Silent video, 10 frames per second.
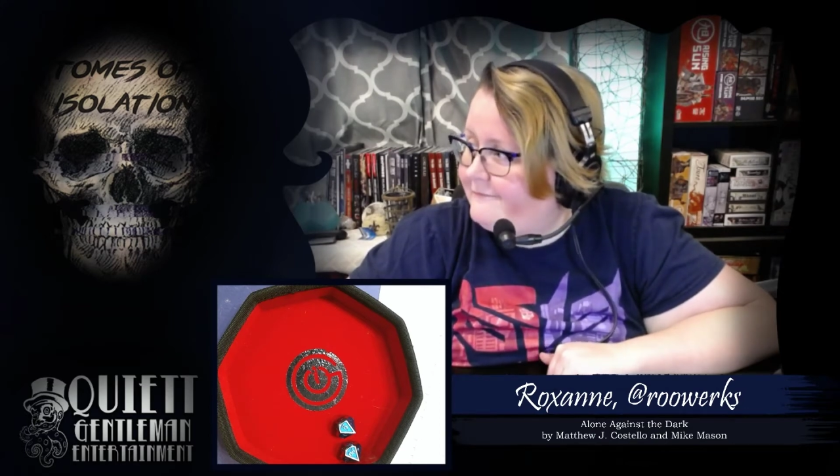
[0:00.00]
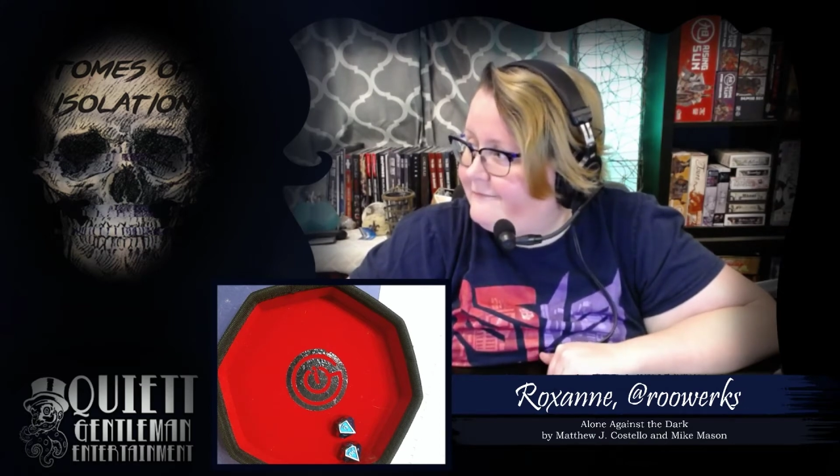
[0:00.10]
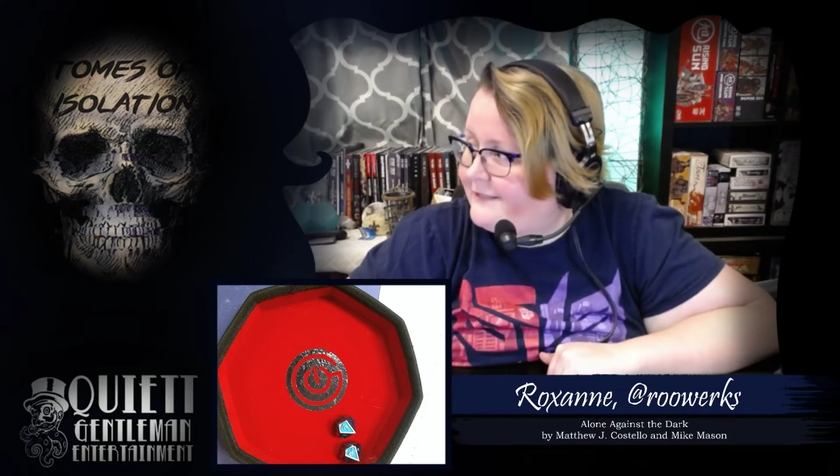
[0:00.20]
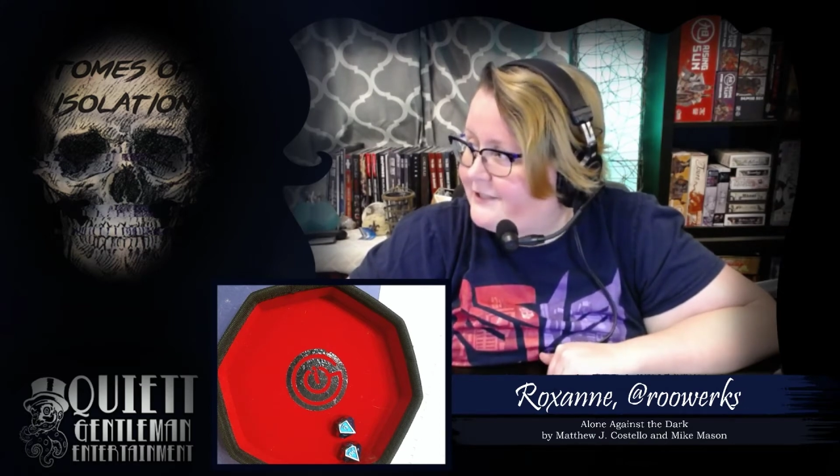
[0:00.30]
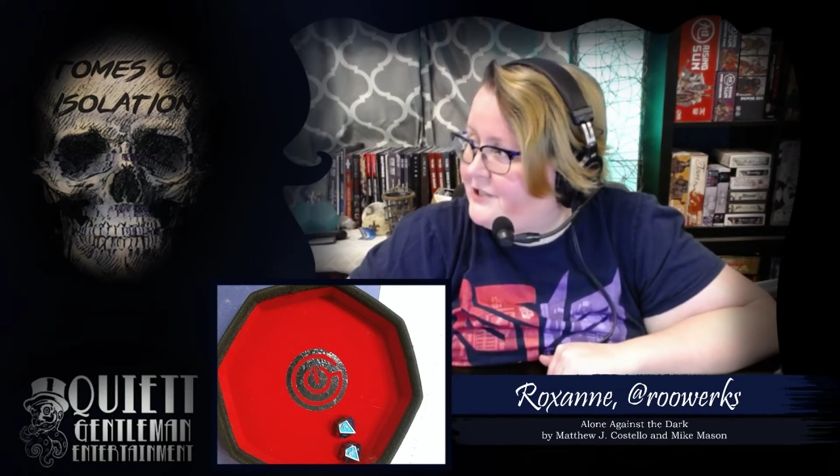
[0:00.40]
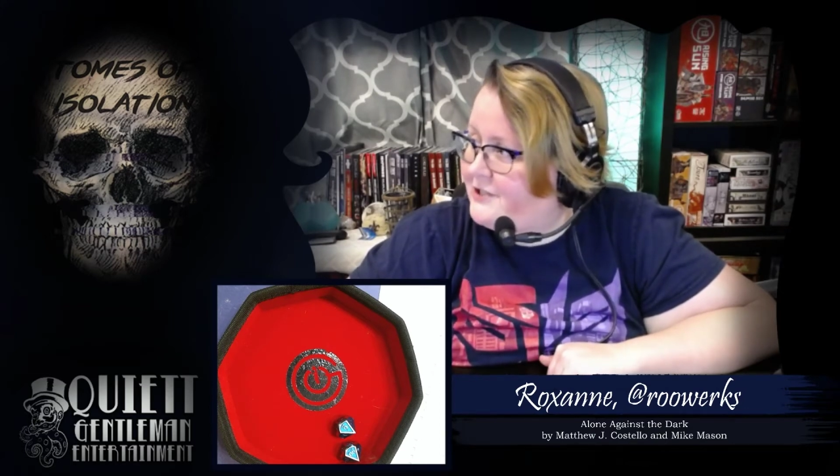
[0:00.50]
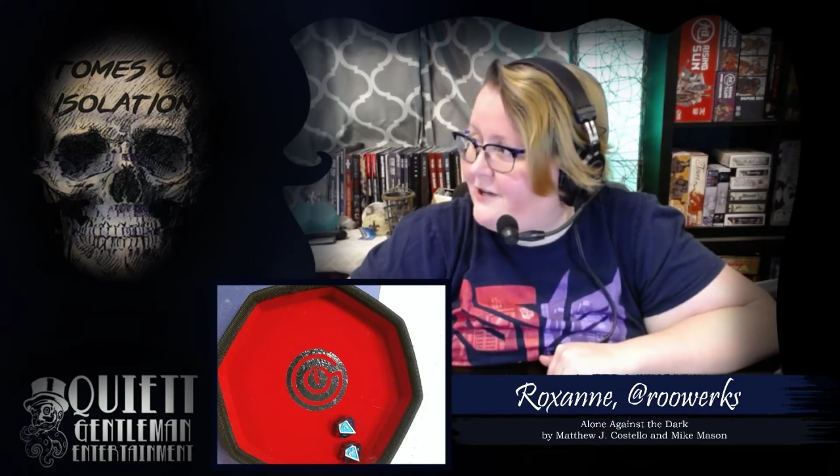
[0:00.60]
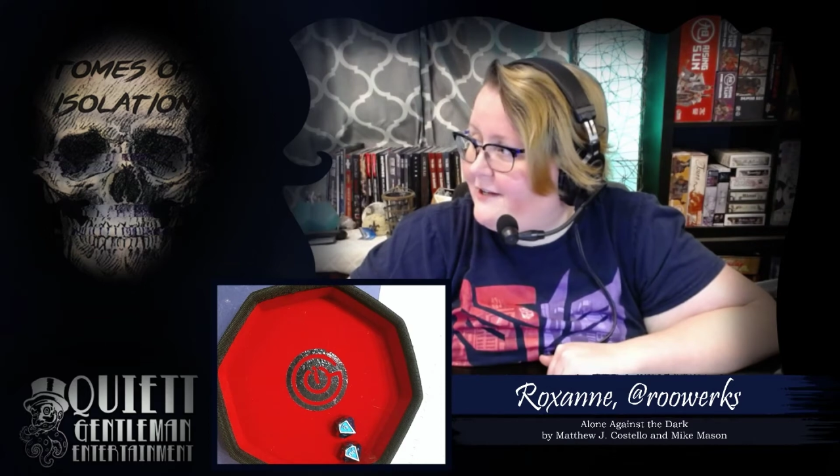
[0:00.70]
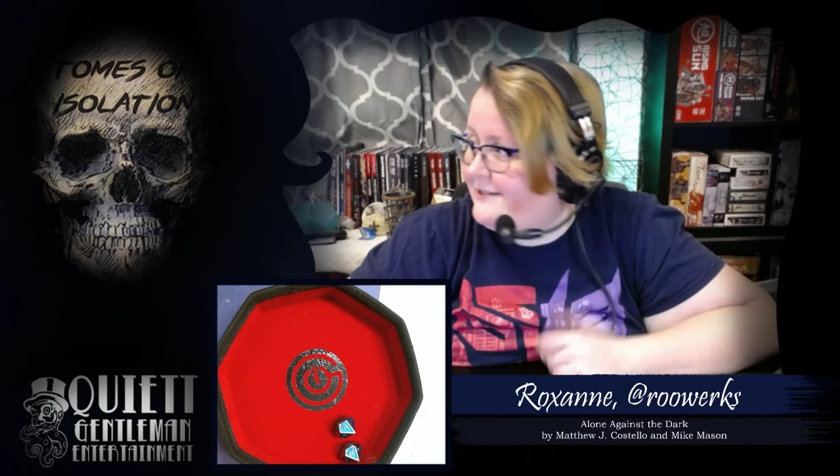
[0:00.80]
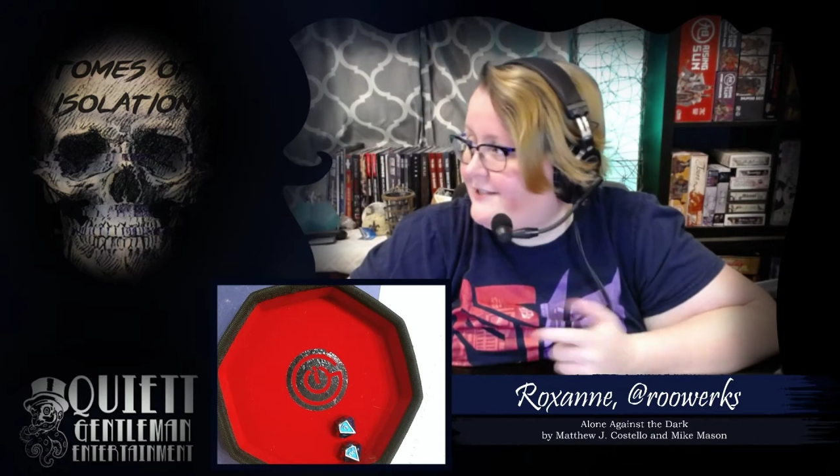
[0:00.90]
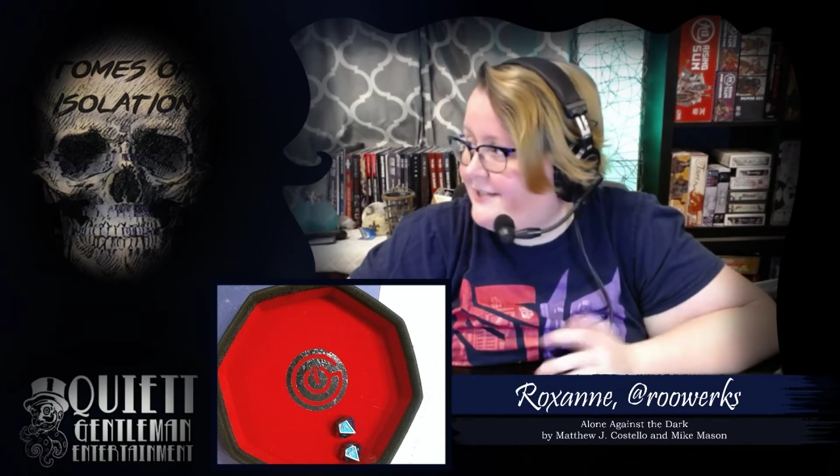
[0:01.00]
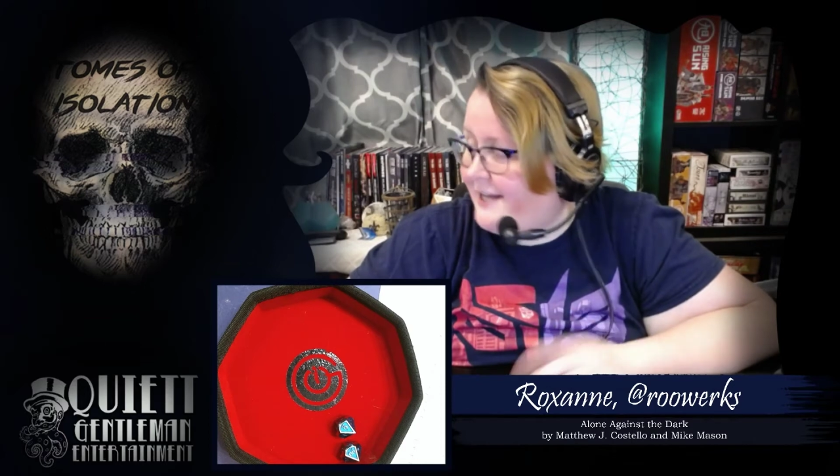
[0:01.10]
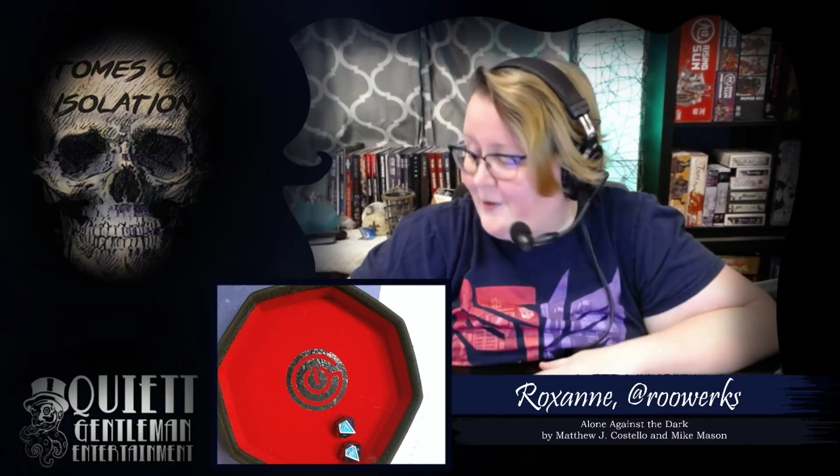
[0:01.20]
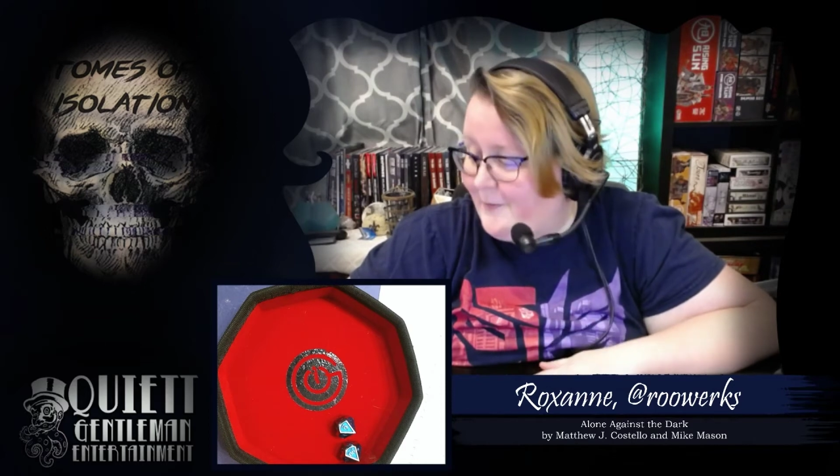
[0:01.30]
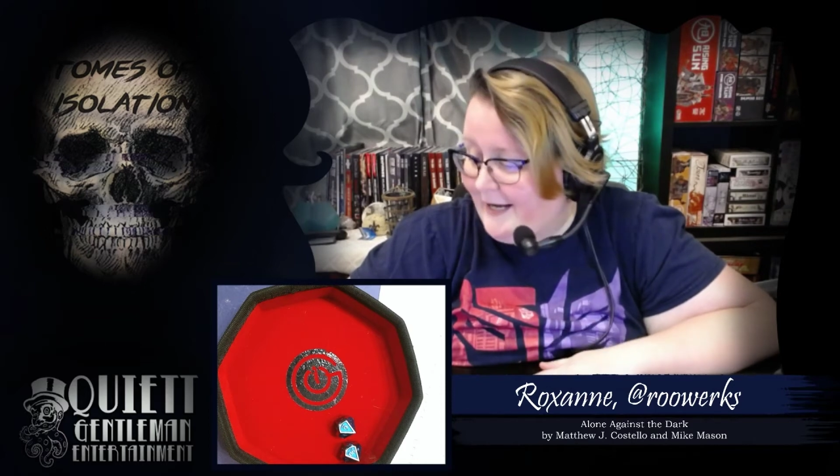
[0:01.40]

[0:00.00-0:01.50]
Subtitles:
It's just I go back